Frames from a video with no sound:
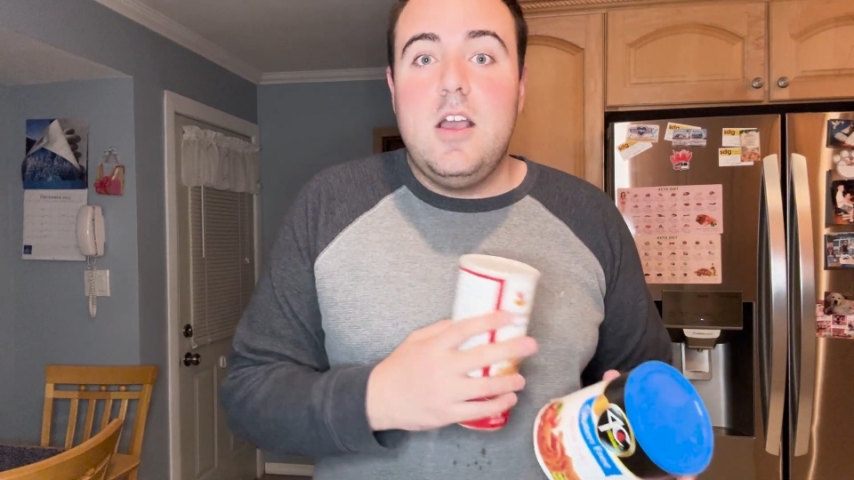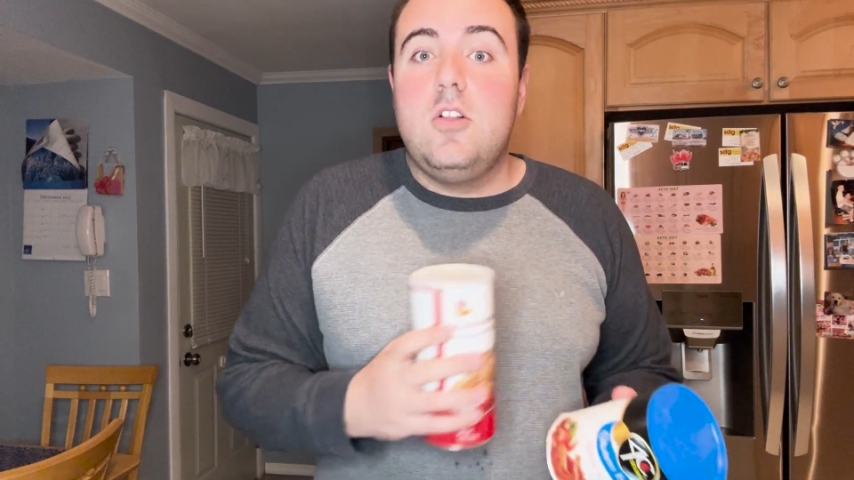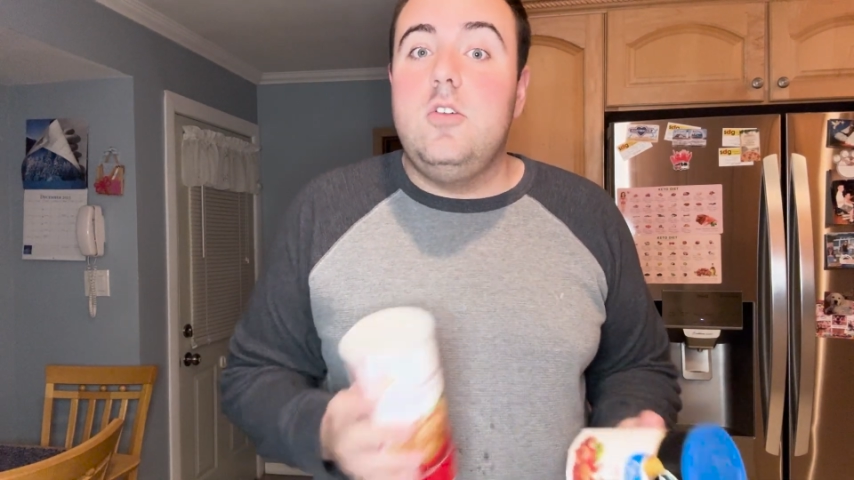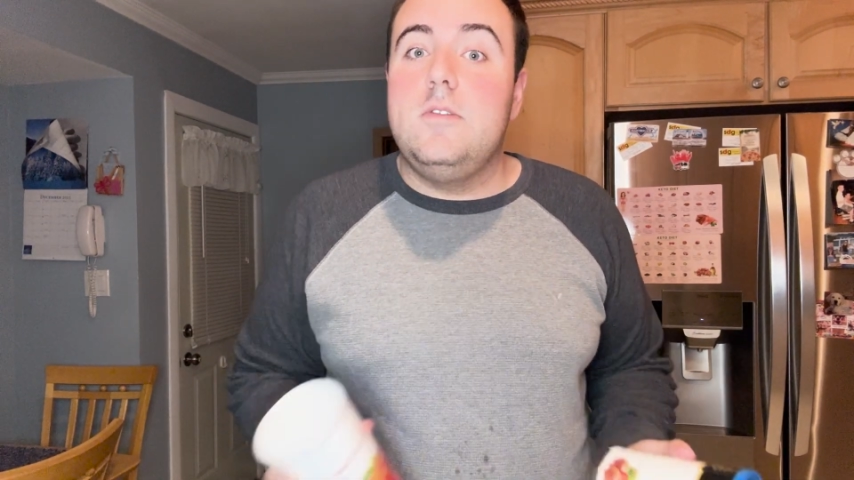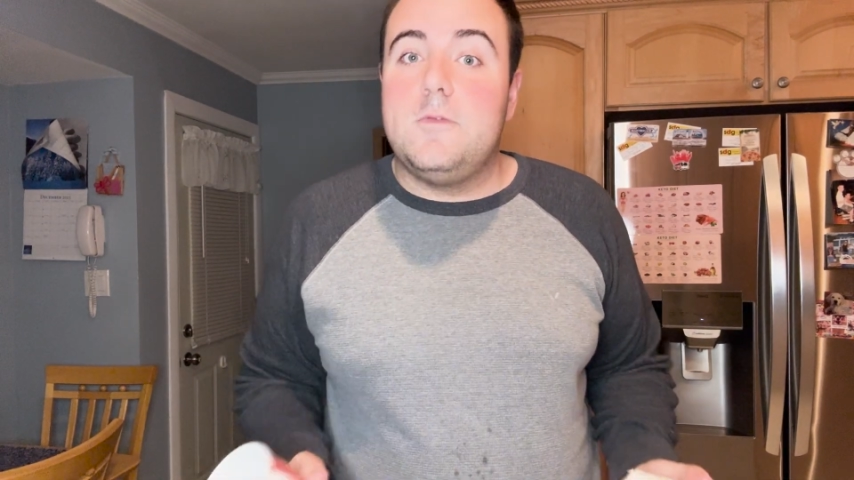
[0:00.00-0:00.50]

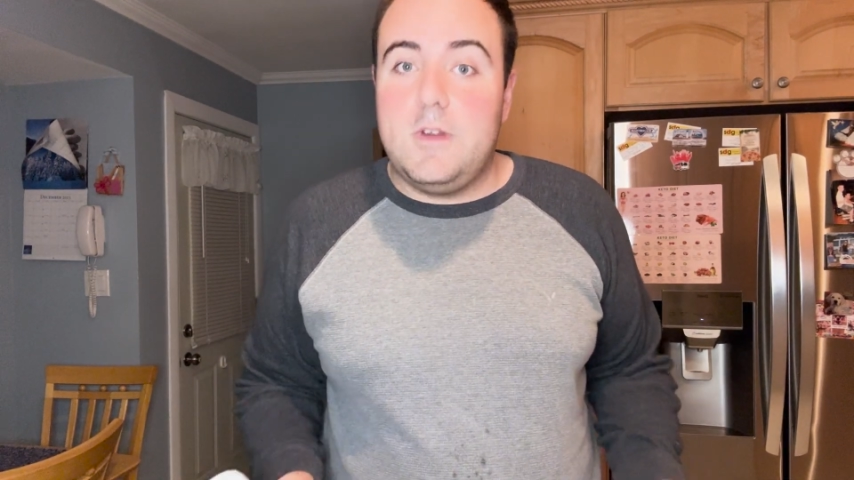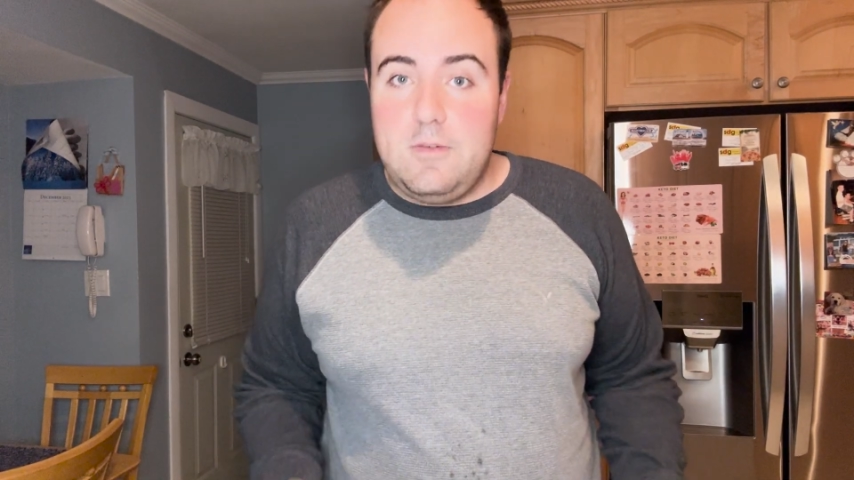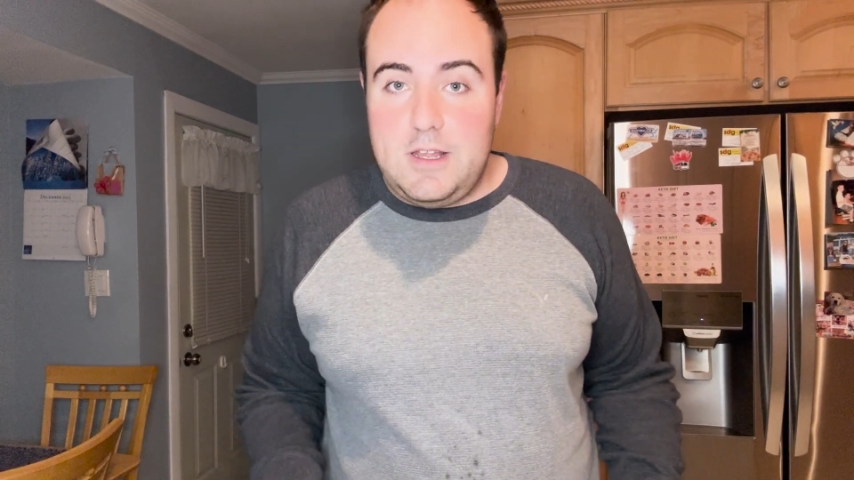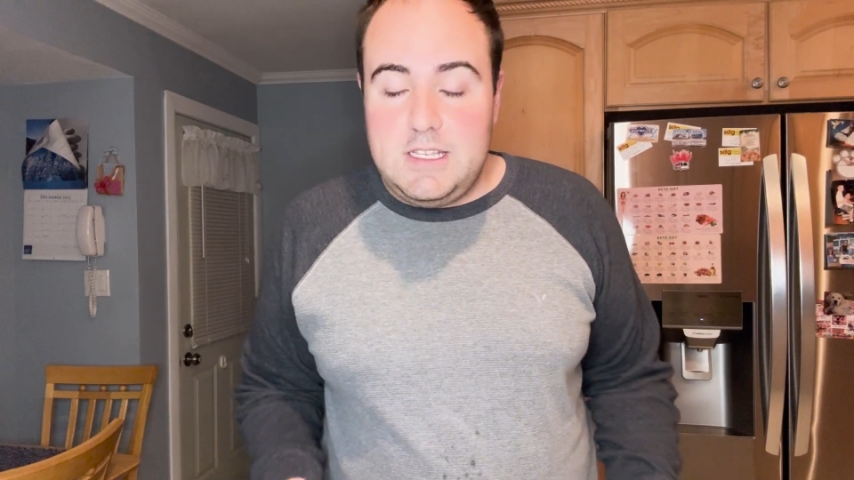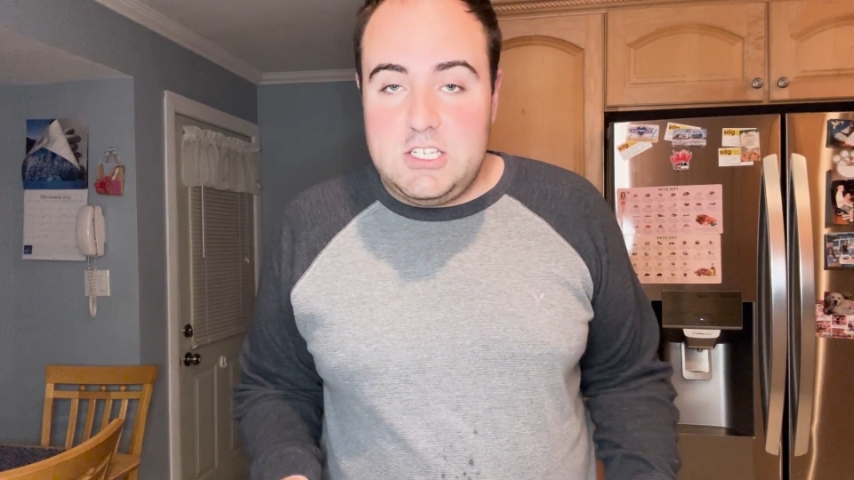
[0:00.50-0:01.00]
gluten-free
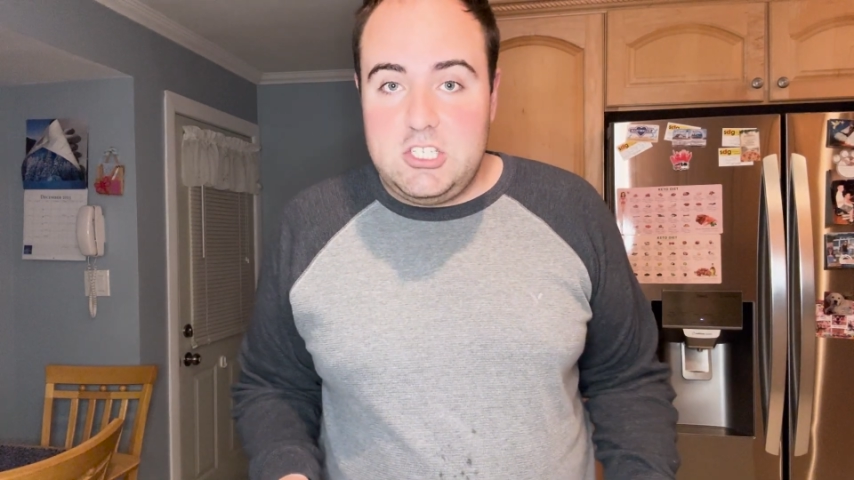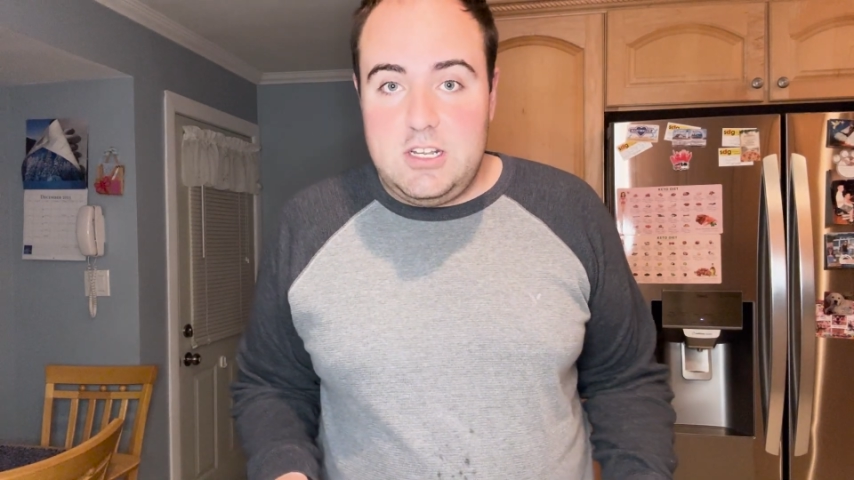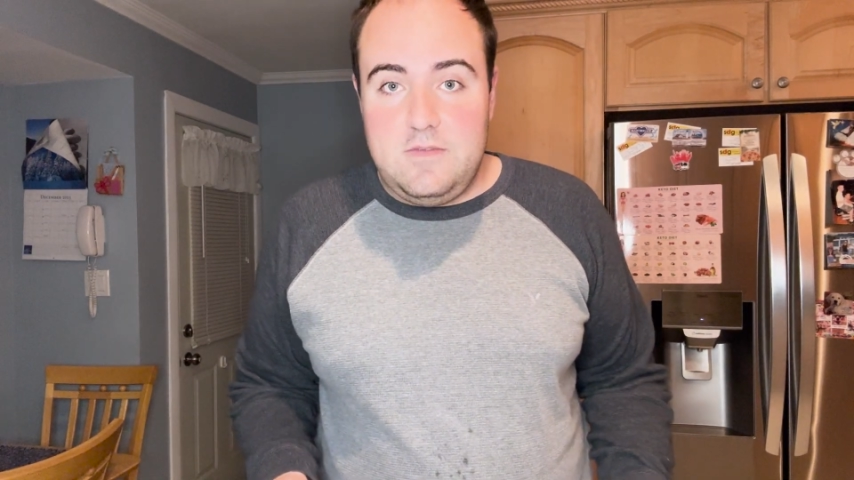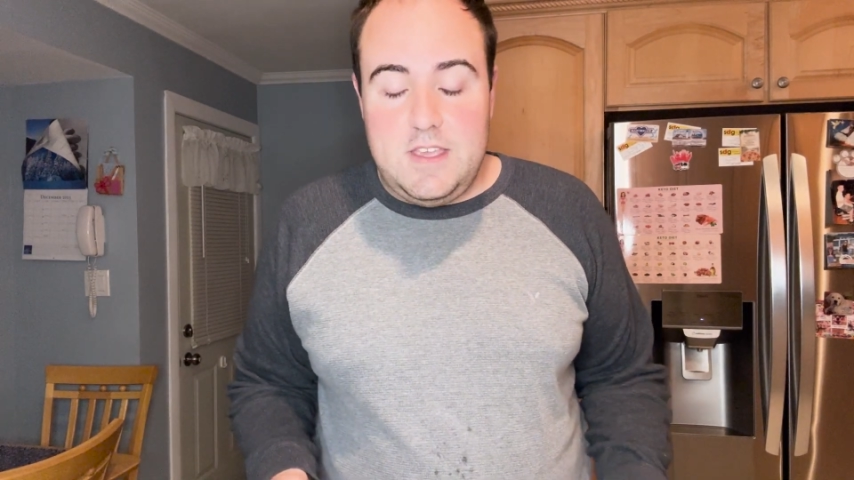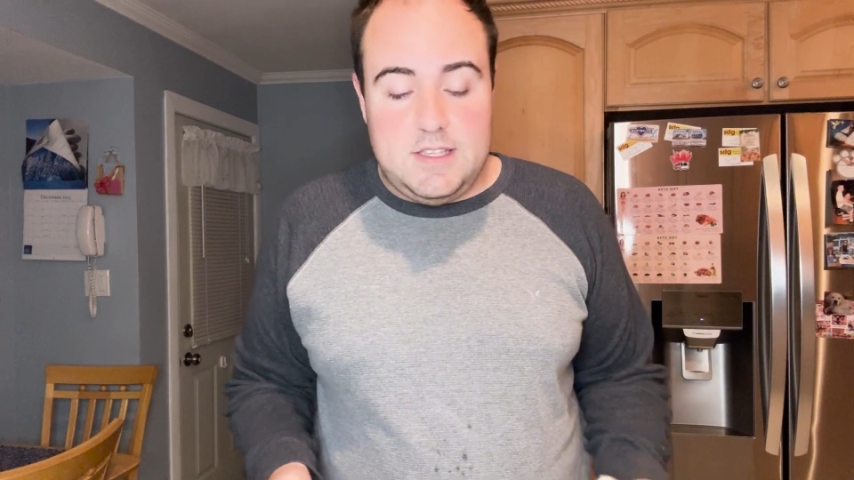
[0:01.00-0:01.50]
rendition
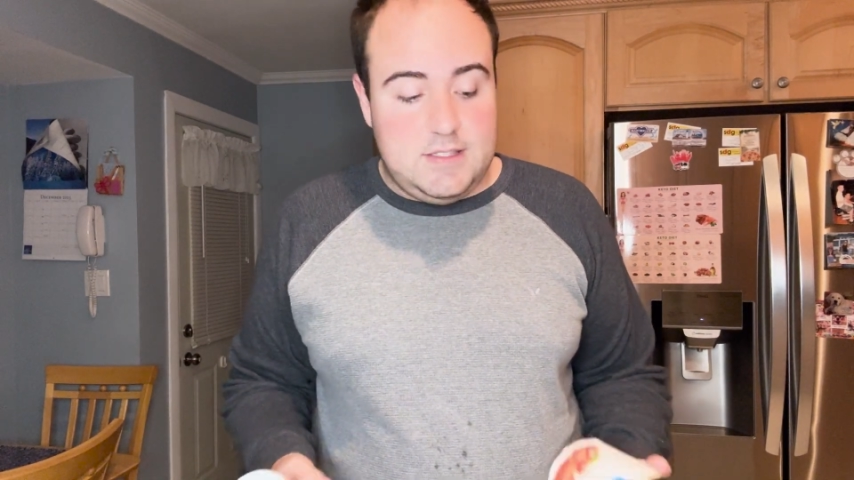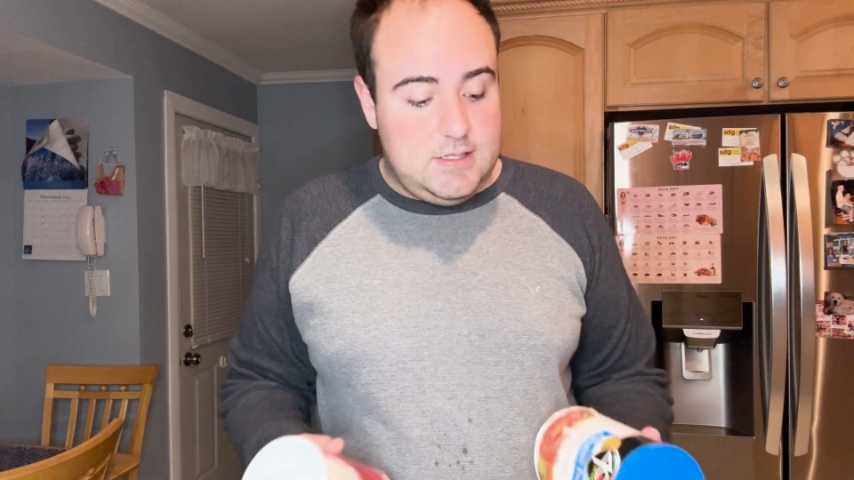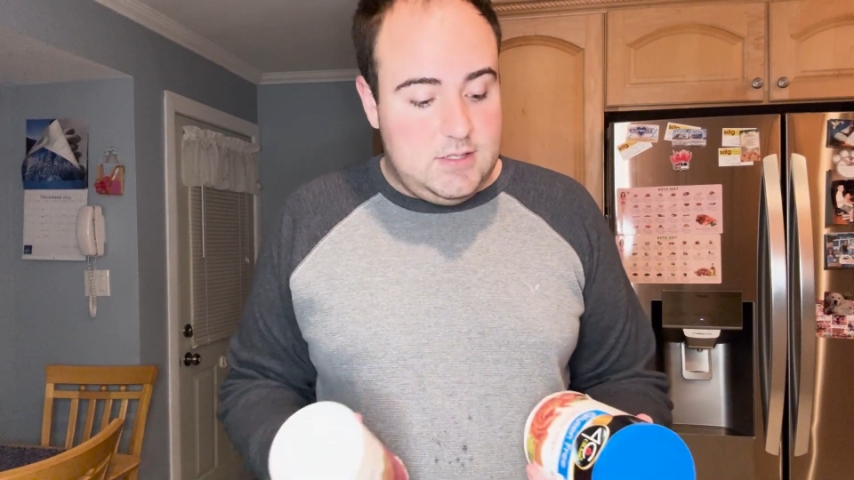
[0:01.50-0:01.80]
of this.